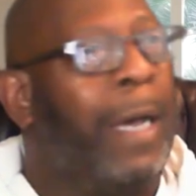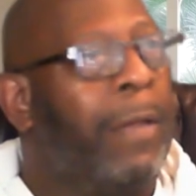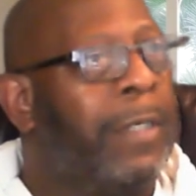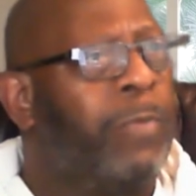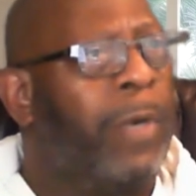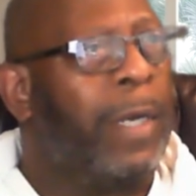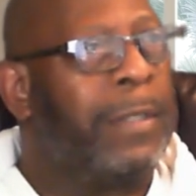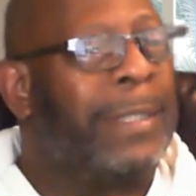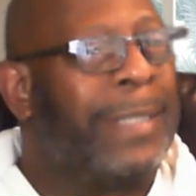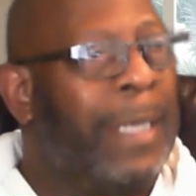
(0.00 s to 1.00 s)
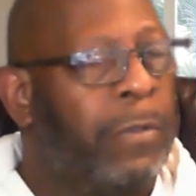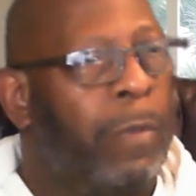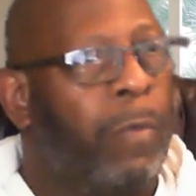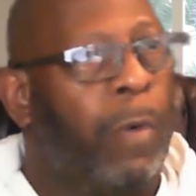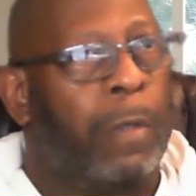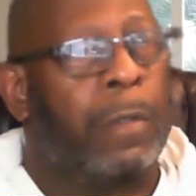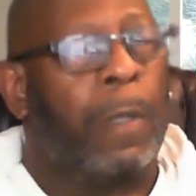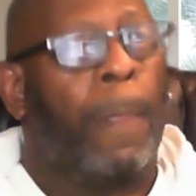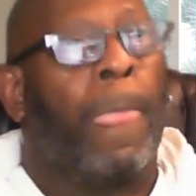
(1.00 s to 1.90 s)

how this process actually works